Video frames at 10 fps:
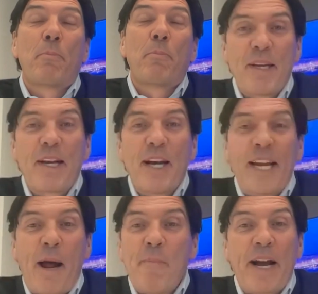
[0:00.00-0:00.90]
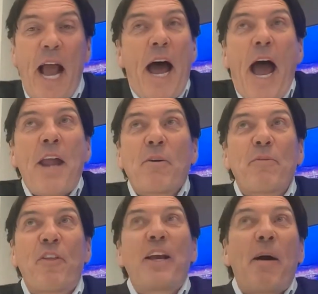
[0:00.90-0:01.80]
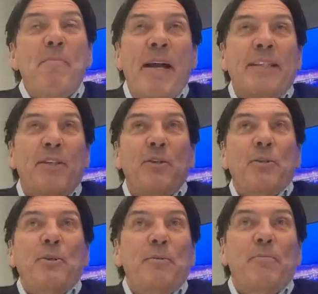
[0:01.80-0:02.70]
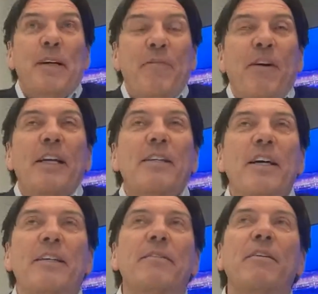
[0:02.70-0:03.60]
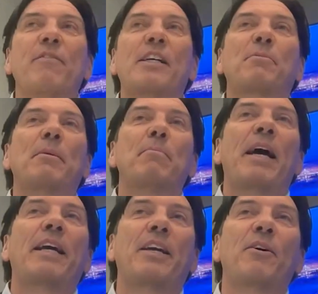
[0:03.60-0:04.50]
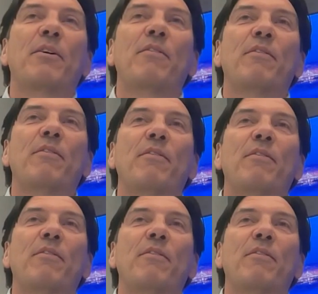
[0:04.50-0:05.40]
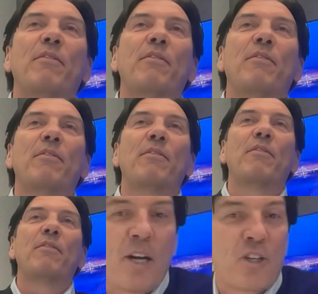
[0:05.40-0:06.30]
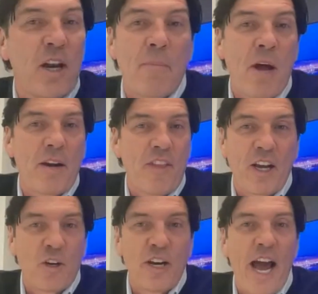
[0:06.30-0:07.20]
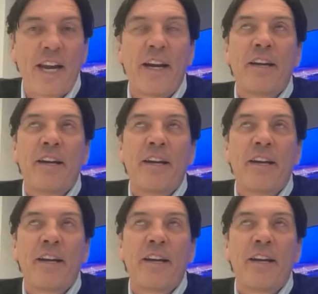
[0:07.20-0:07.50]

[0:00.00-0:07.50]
And I'm like, I don't think I'm meant to do investment banking or investment. I don't really enjoy it that much, and I'm not that good at it.